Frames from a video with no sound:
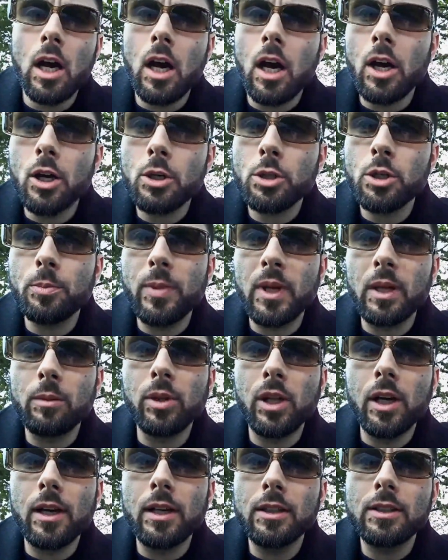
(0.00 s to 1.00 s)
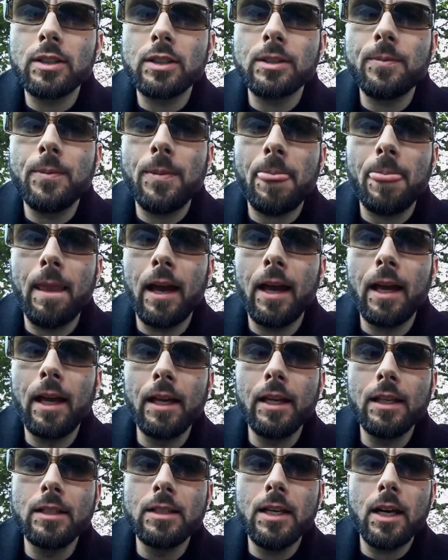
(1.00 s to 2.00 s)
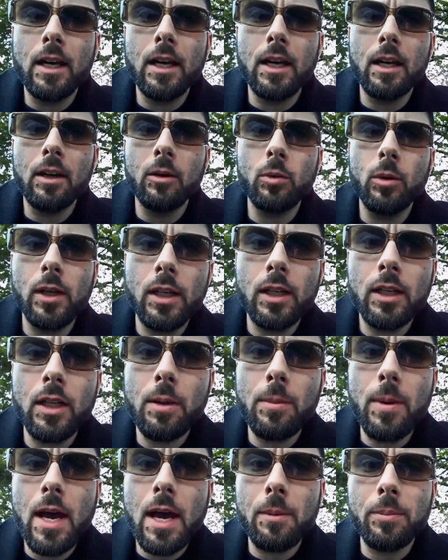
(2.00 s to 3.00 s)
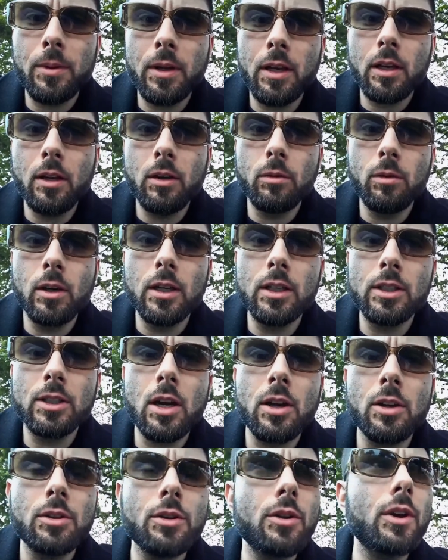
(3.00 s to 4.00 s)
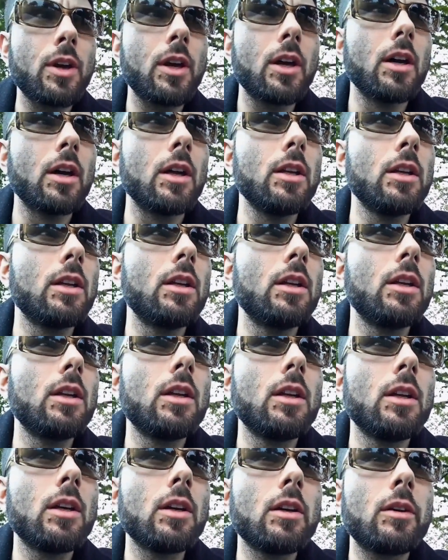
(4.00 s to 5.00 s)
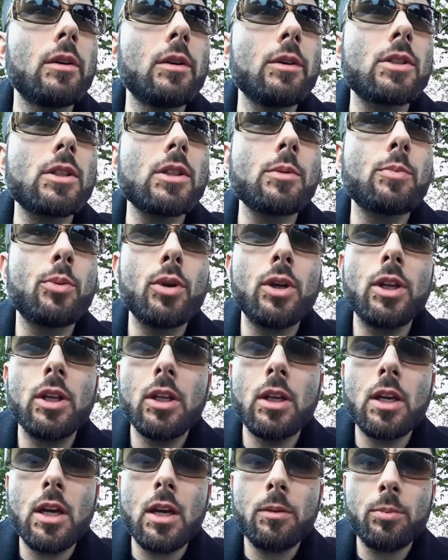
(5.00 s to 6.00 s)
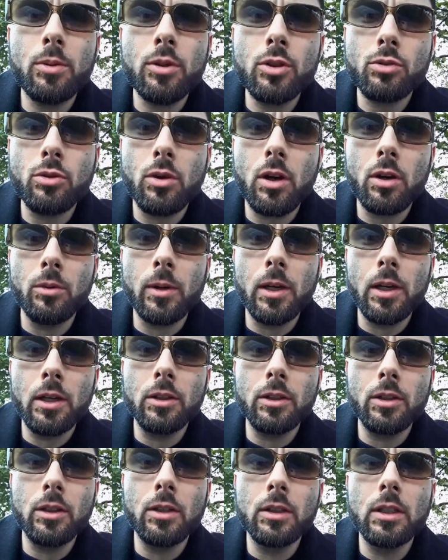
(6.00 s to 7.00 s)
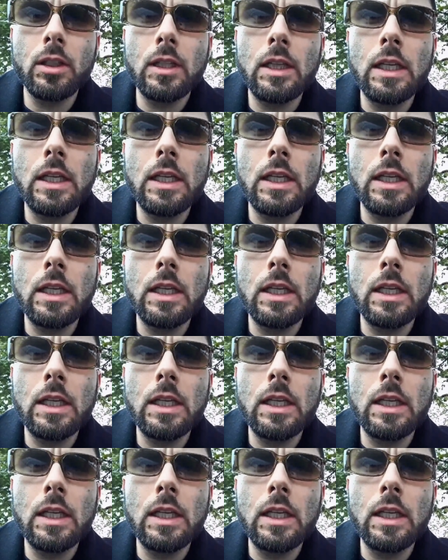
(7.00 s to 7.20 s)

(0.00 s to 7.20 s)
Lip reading: 100 big blinds, and what ended up happening was under the gun, which is a pretty strong regular,